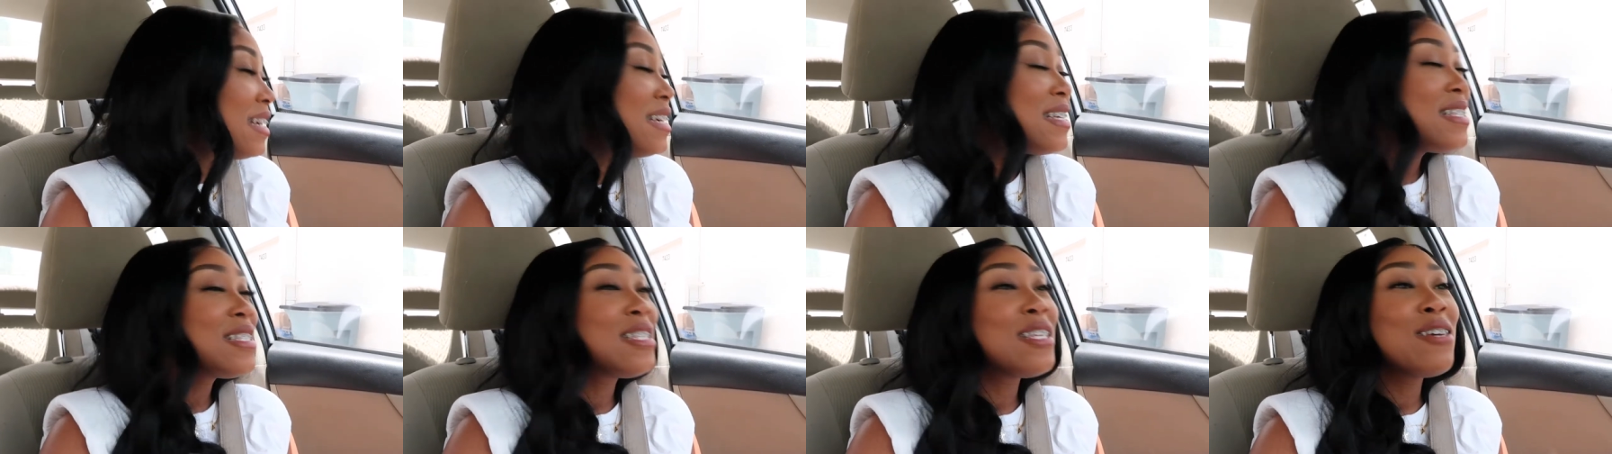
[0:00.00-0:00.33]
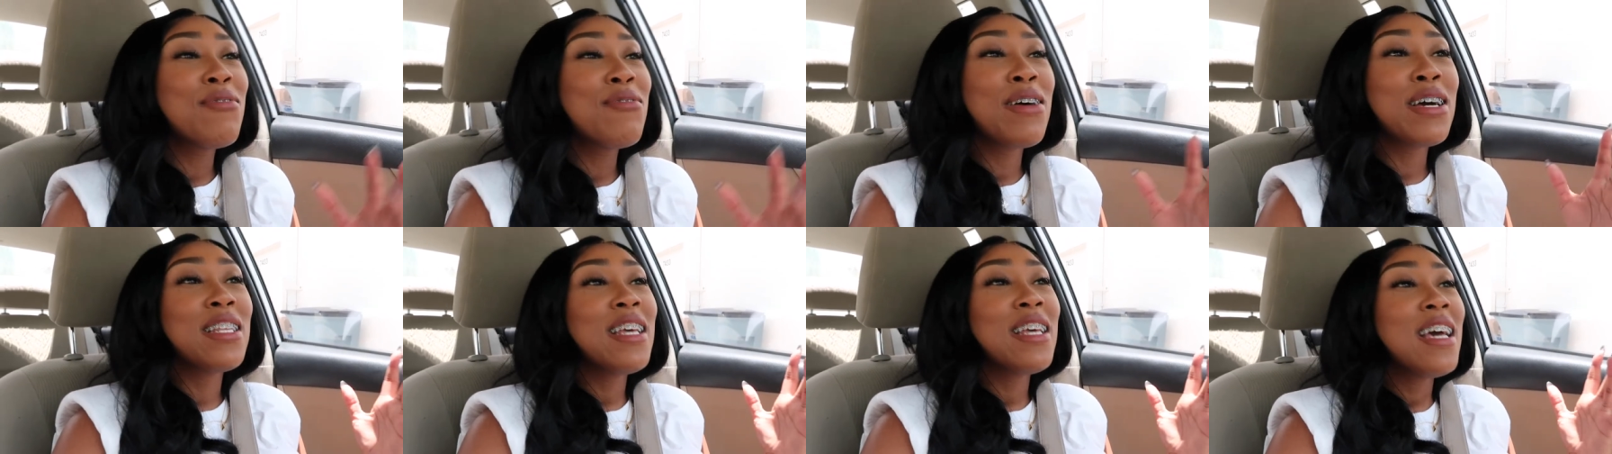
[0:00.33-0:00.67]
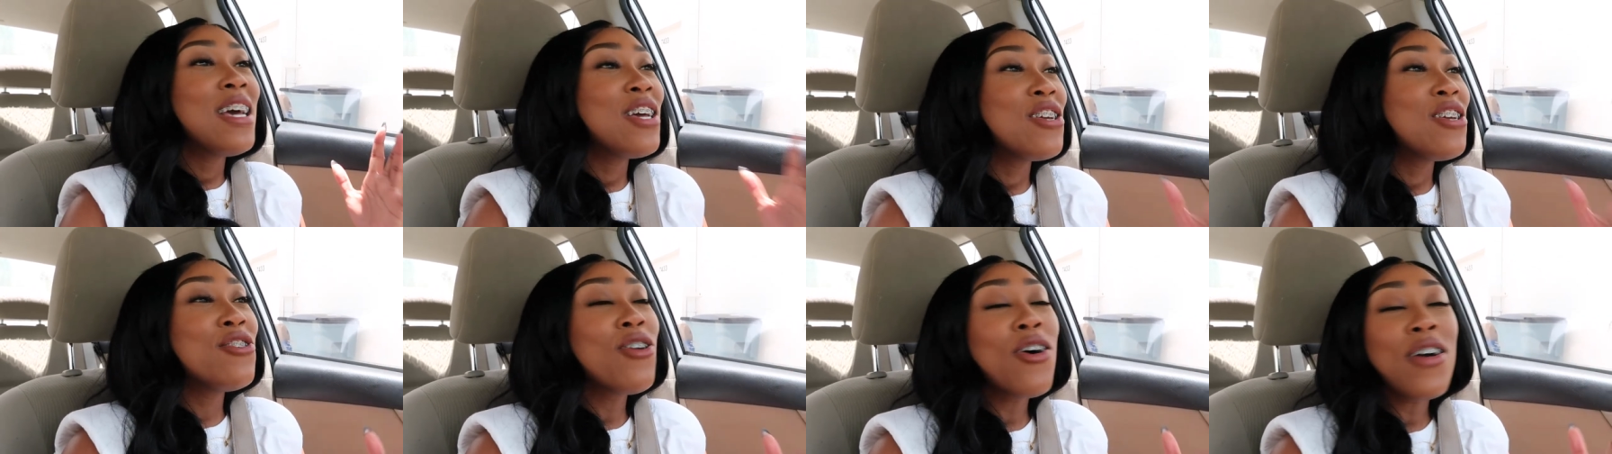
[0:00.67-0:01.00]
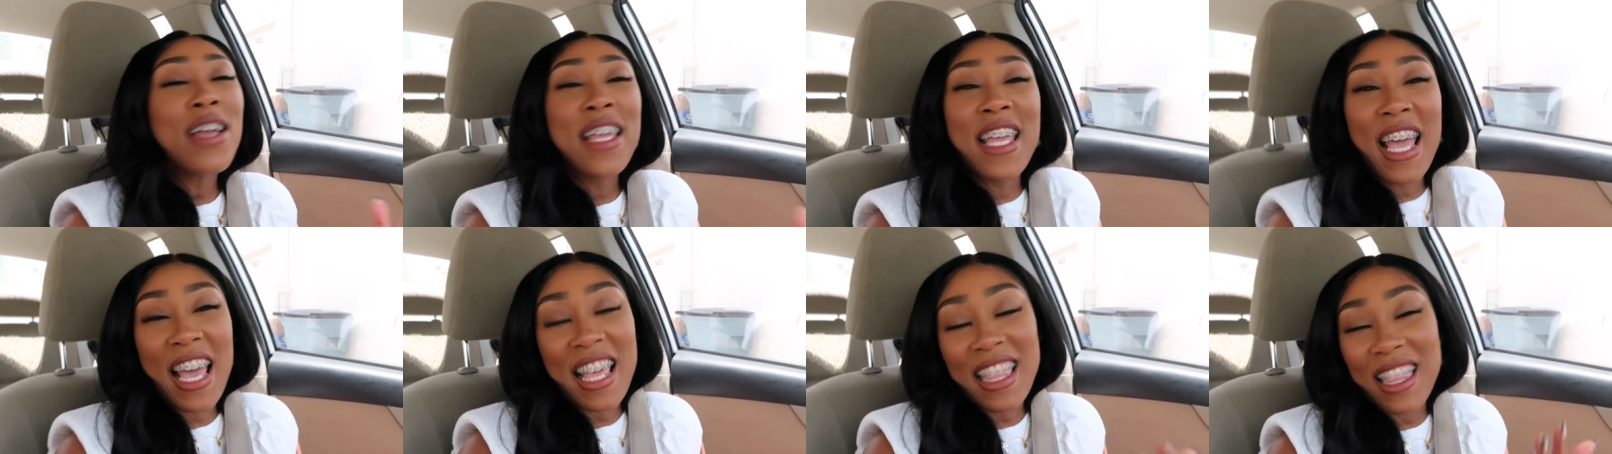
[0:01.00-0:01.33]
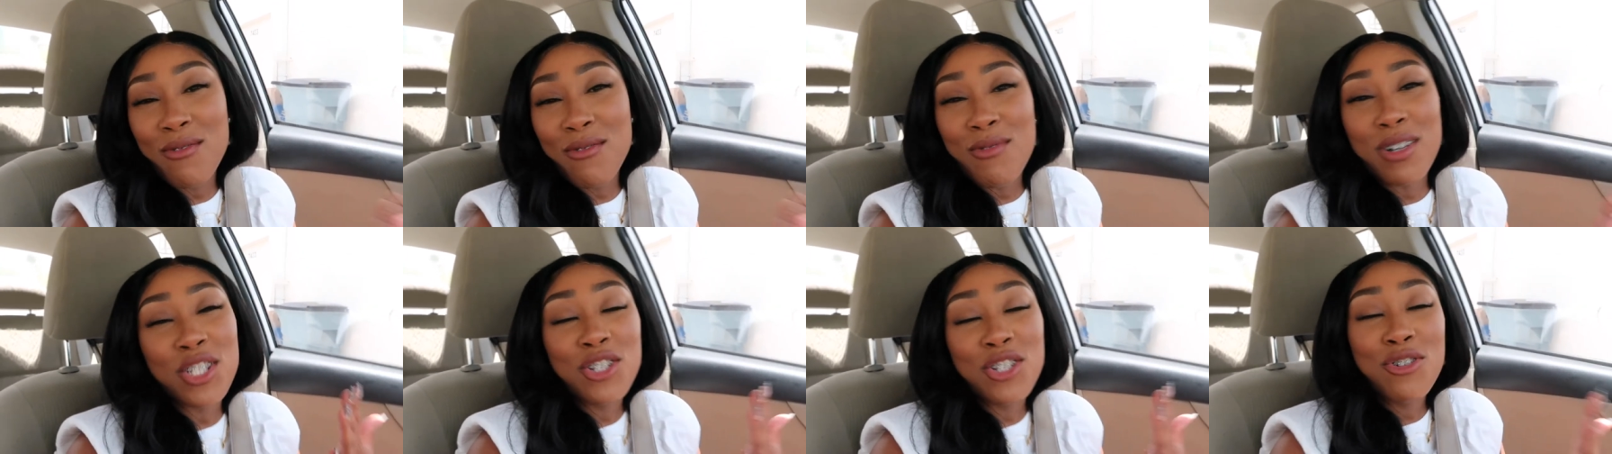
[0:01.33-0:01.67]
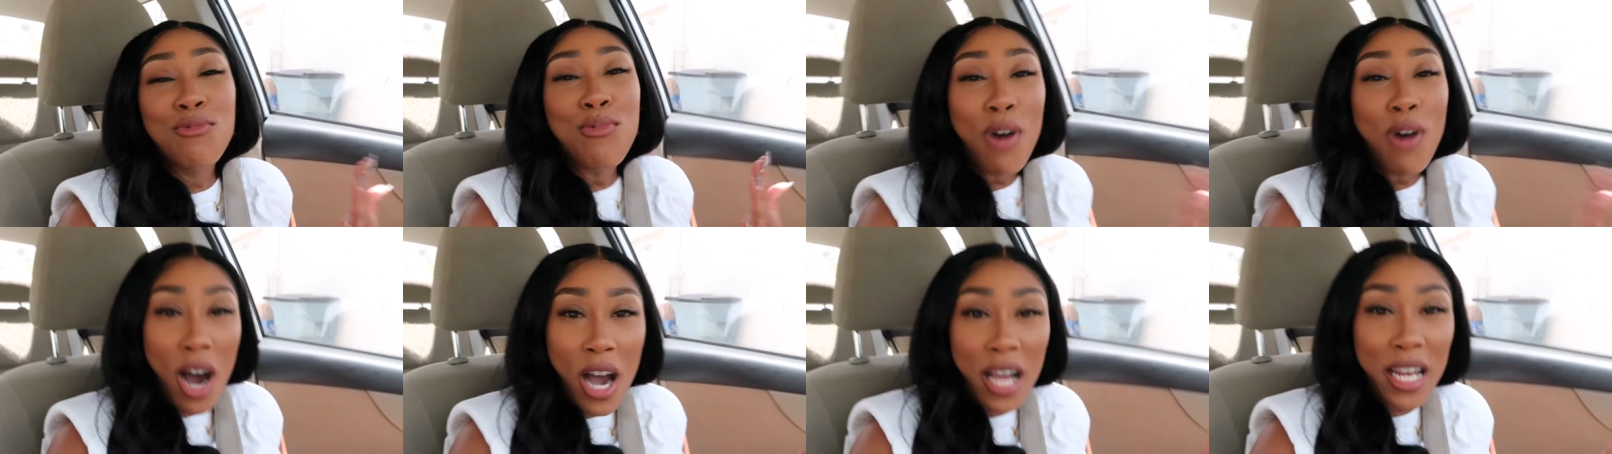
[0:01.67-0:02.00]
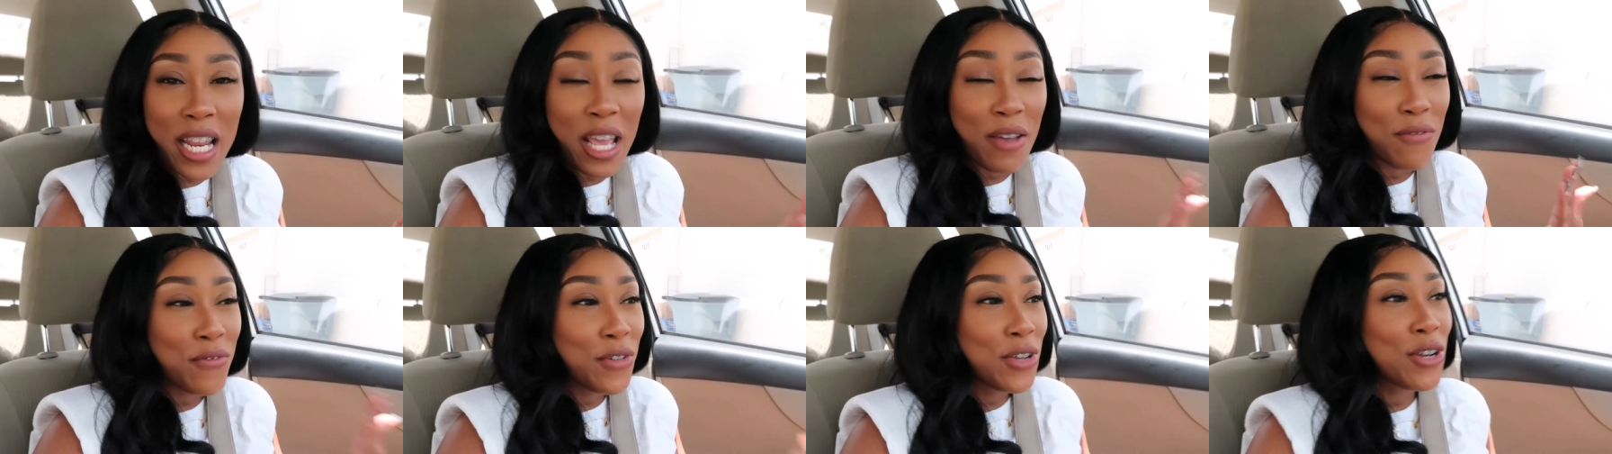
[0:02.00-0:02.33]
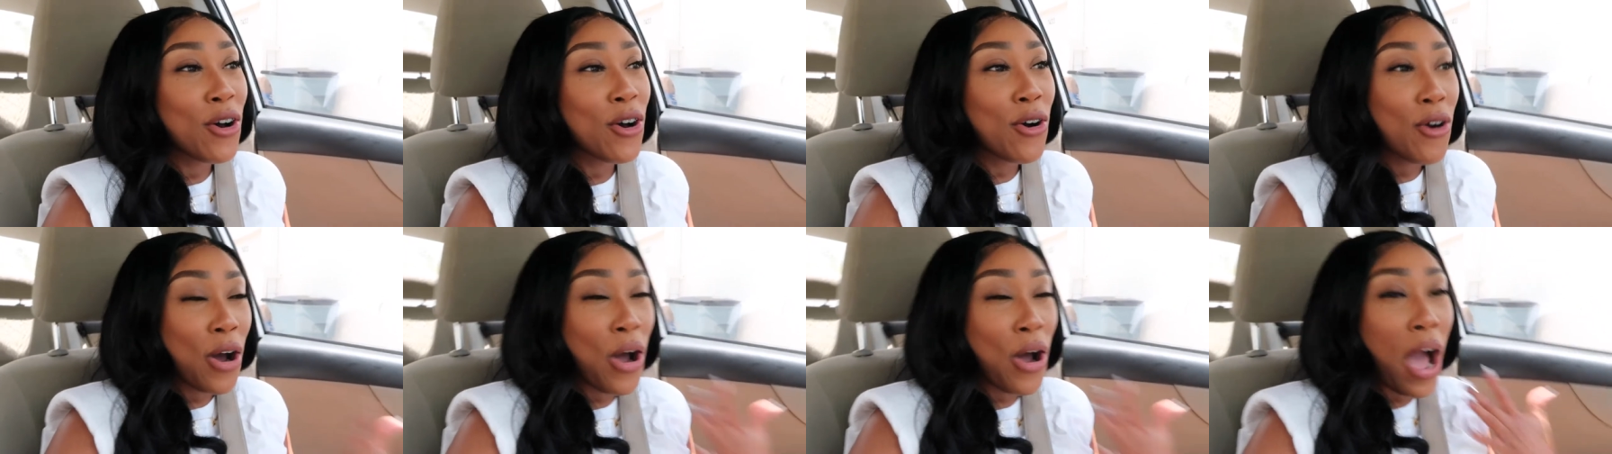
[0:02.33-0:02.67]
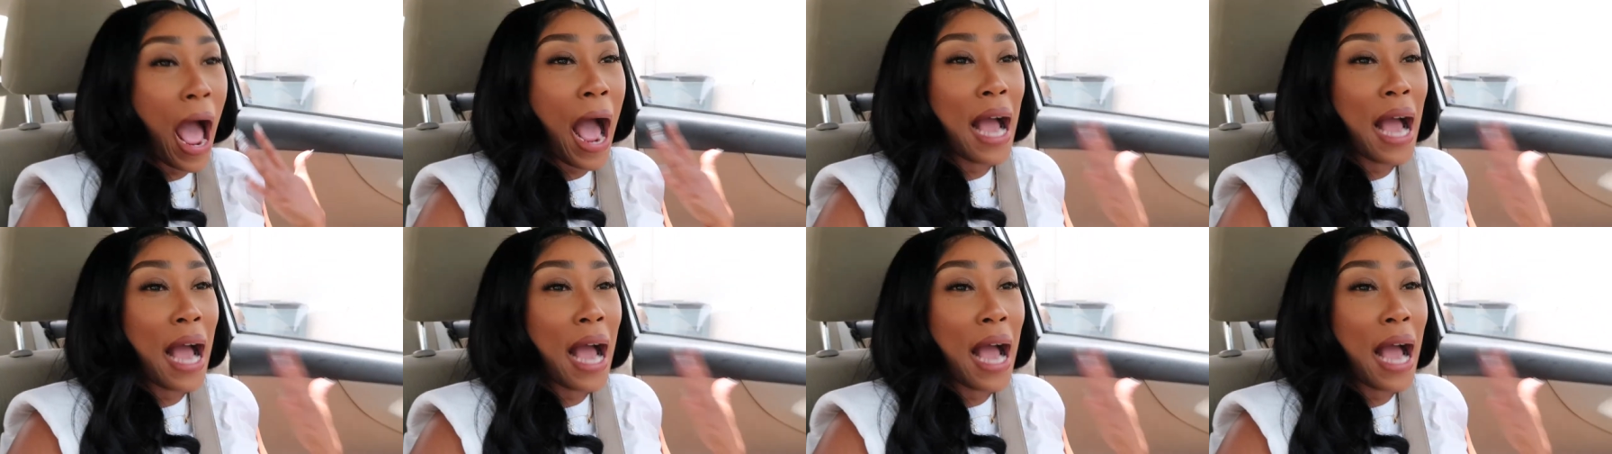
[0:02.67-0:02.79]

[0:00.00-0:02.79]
See, when you don't get what you want if you don't